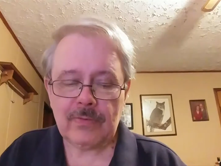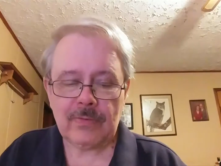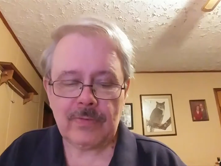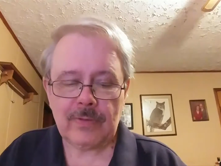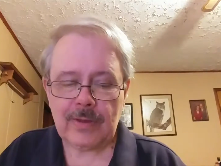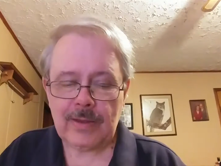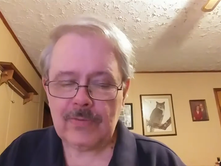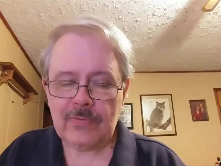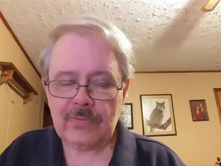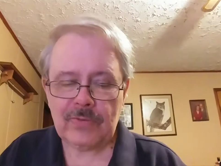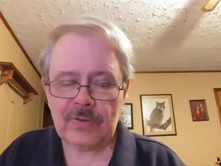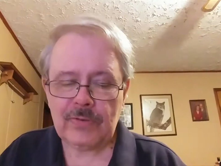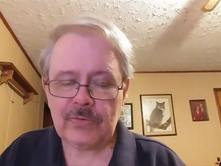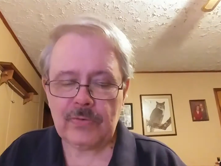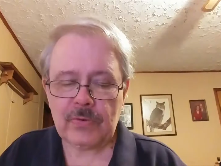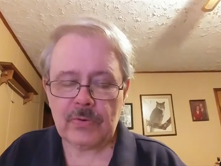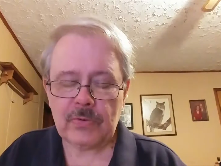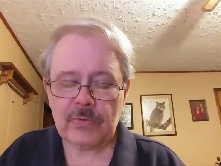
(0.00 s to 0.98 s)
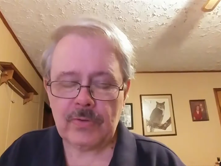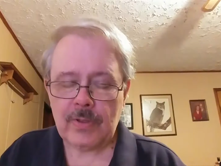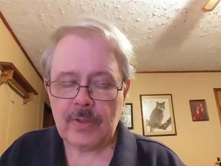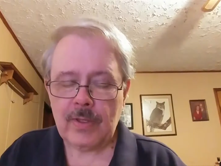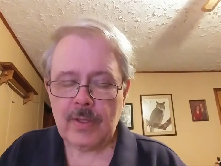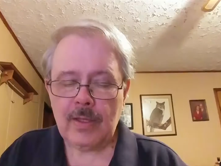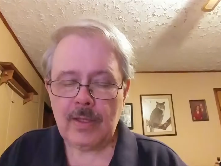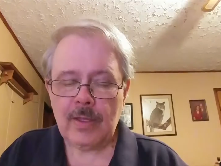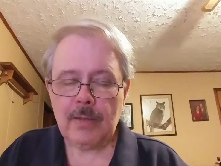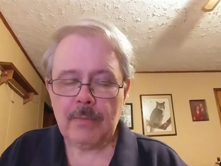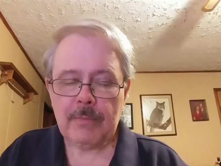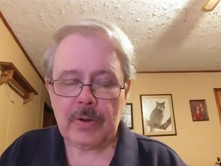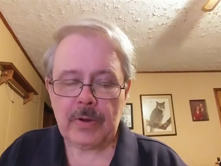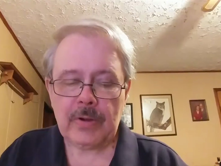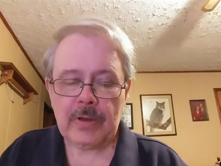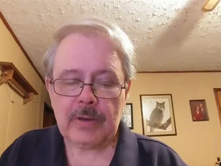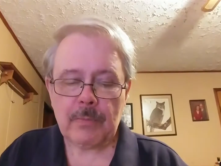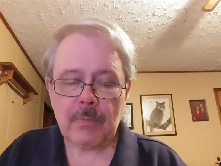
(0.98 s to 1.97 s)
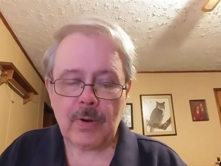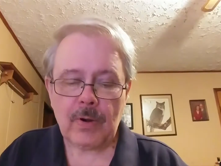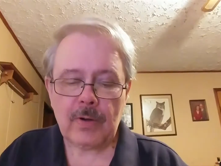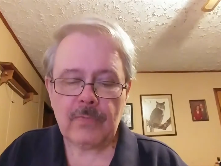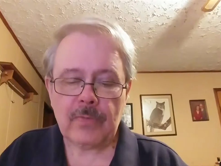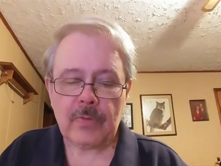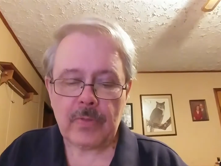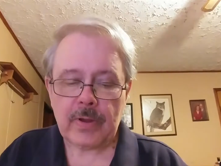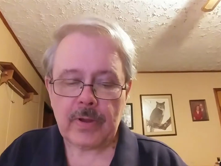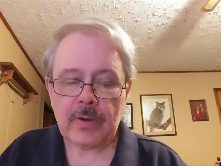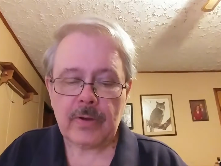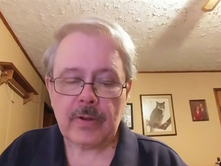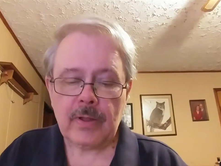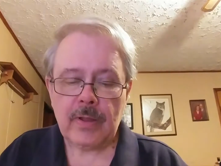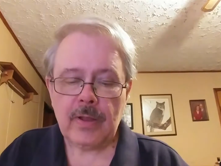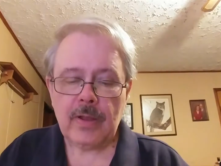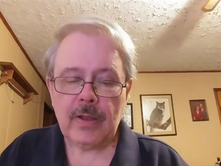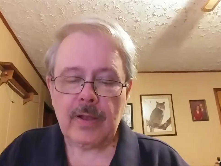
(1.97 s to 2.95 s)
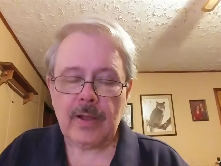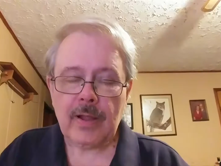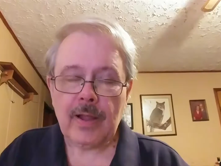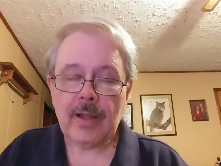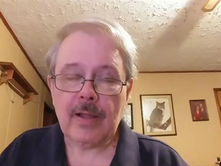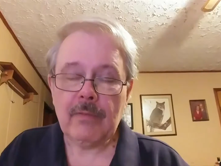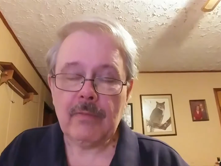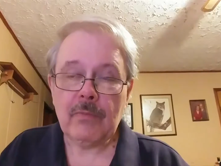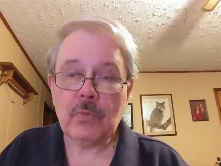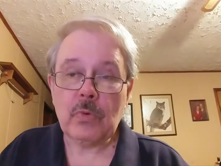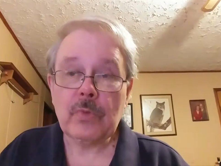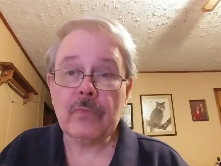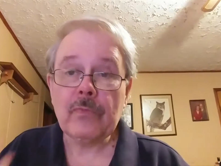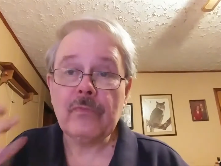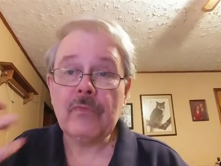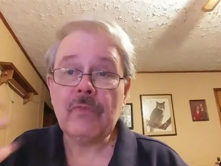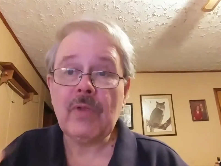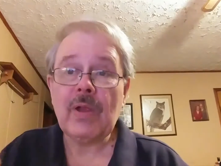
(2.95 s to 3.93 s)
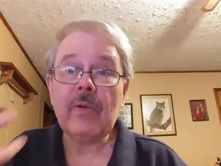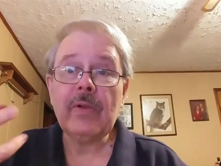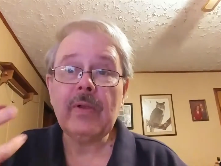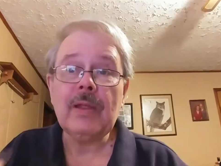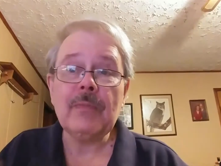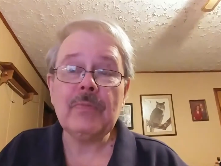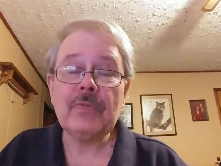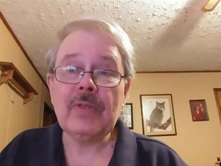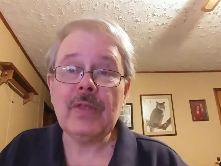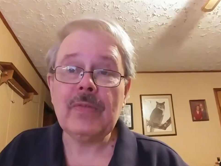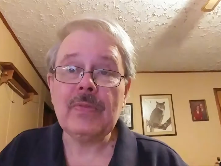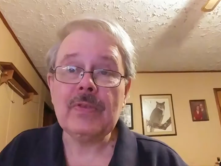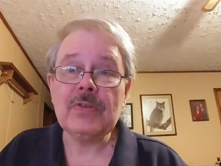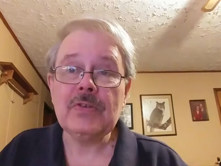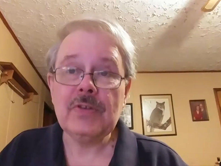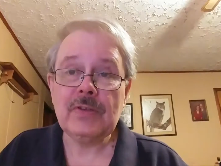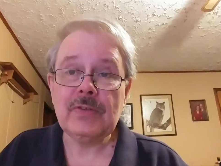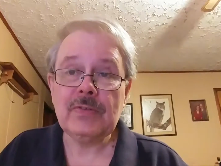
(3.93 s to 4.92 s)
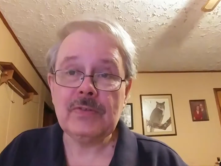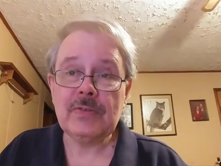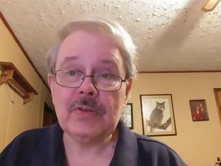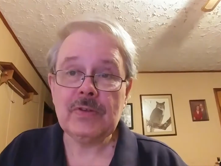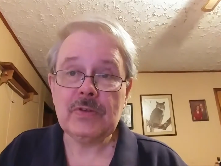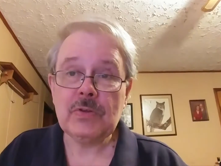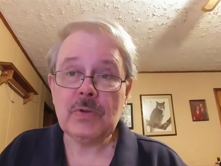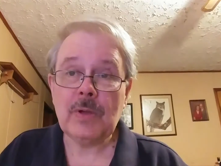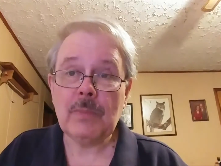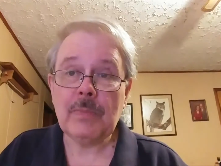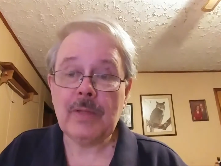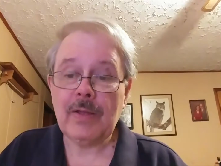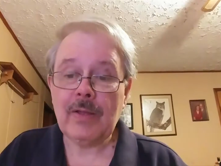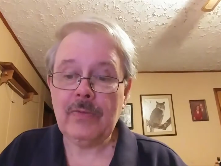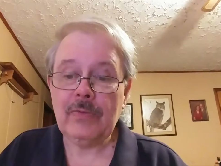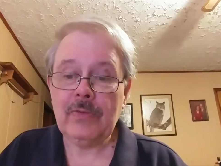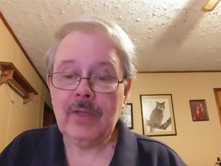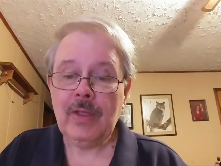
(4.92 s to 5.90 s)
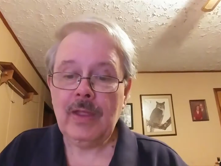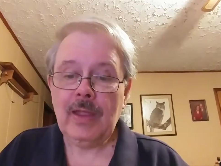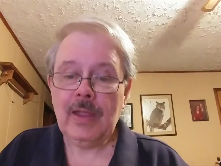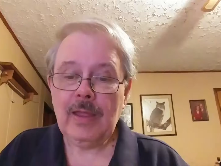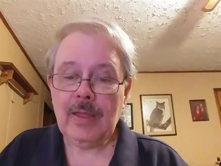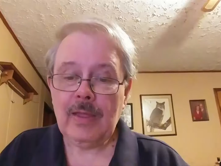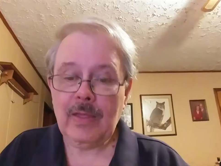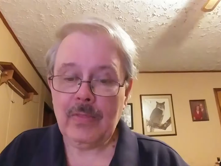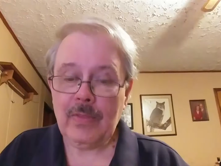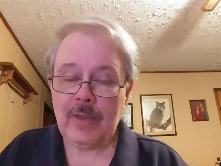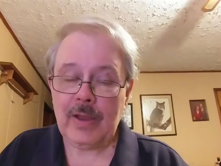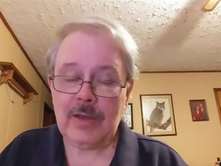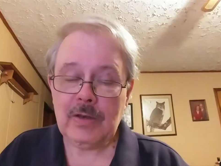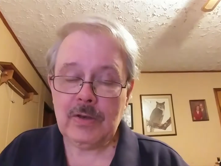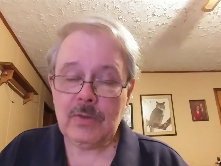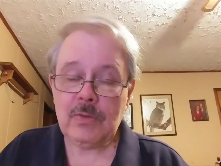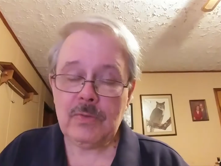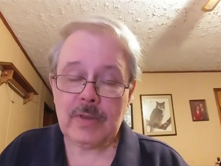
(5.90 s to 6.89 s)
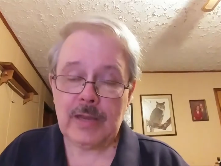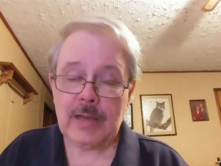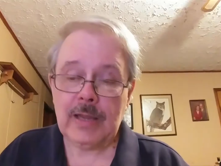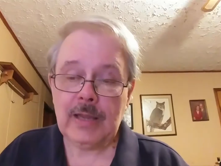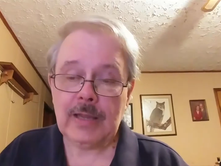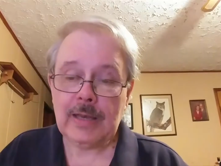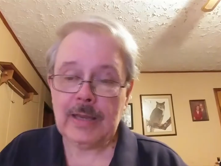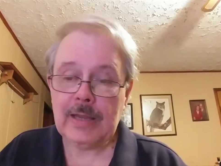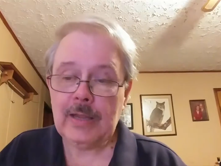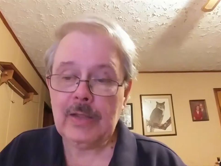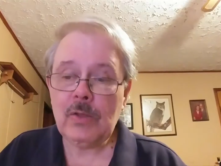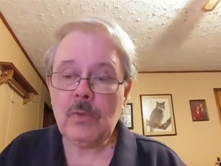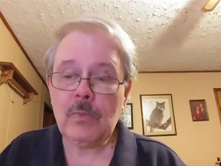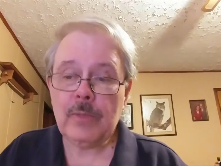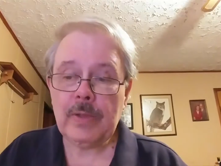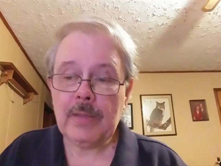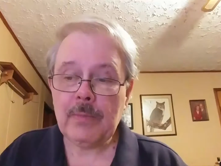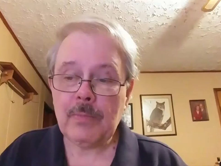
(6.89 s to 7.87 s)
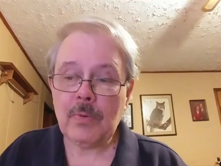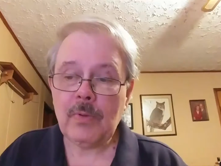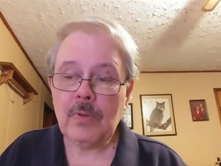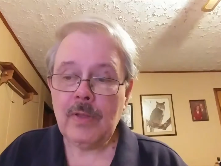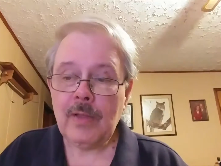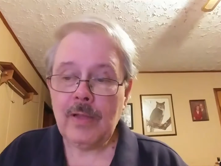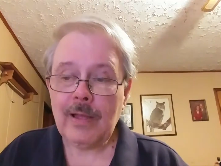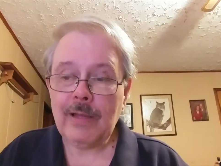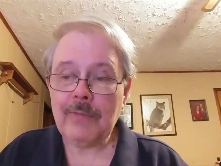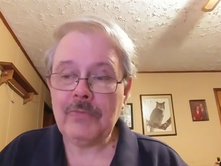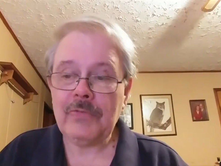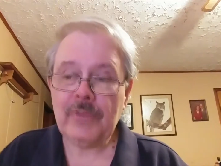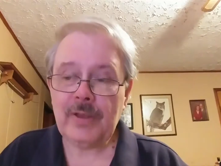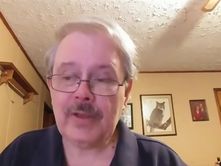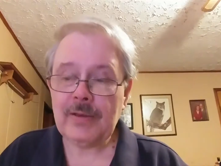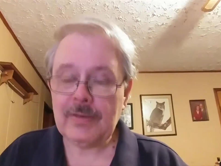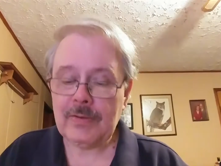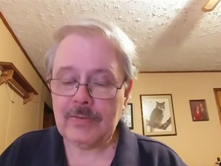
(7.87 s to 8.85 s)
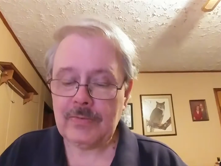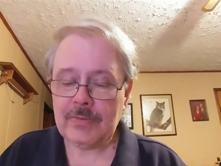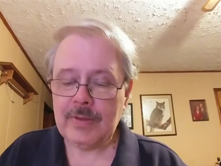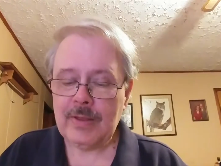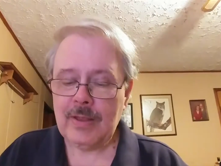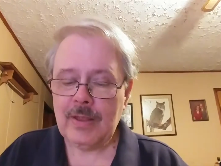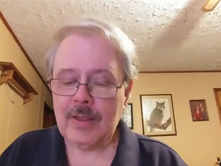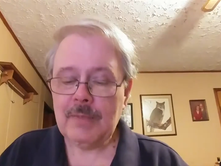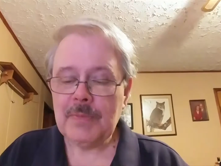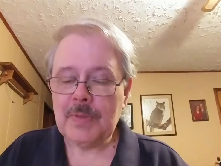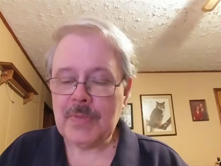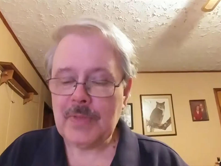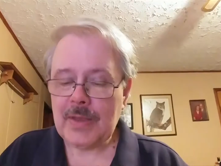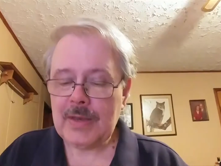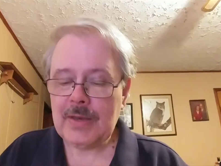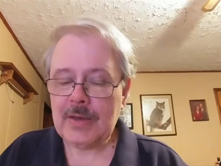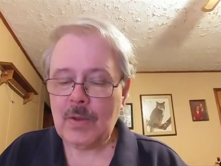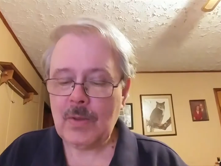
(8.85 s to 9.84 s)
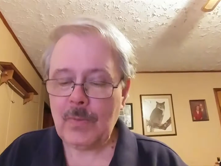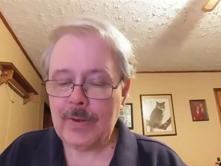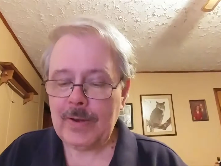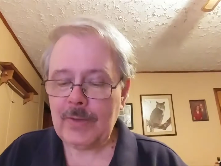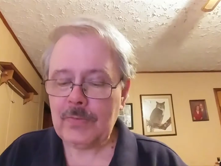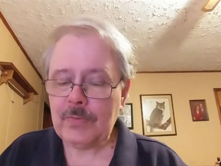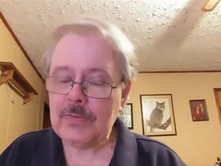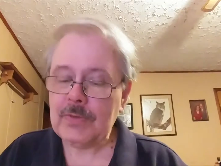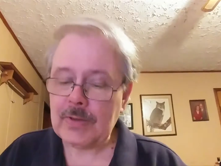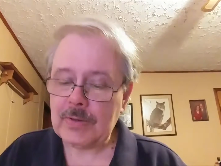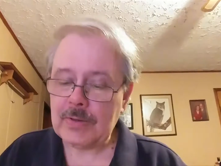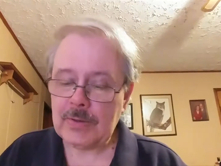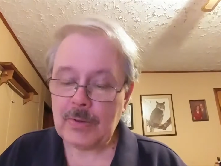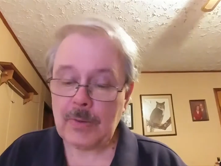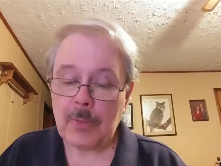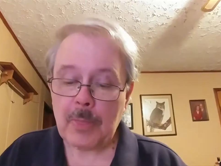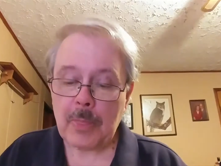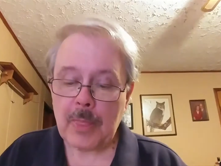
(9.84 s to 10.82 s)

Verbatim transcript: his sisters, Mary and Martha, there, uh, were very upset that Jesus didn't show up because uh, they knew that he could heal people of sickness, but they didn't know what else he could do.